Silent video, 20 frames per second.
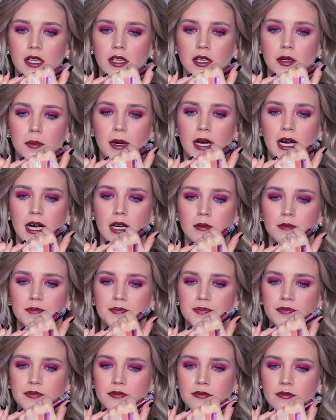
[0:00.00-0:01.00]
Colourpop
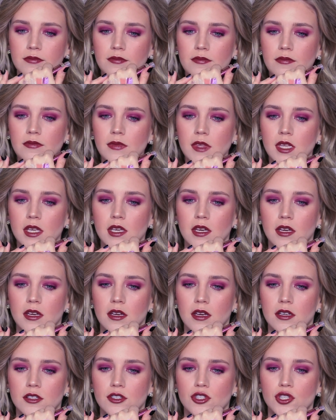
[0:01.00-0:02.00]

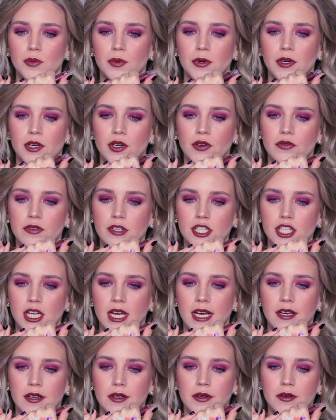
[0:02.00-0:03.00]
Supernova
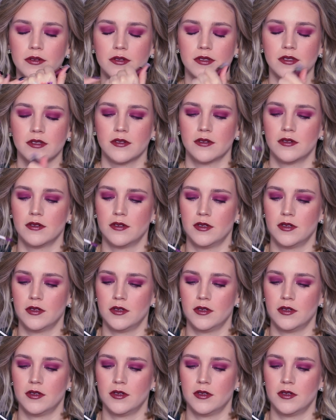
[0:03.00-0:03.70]
shadows.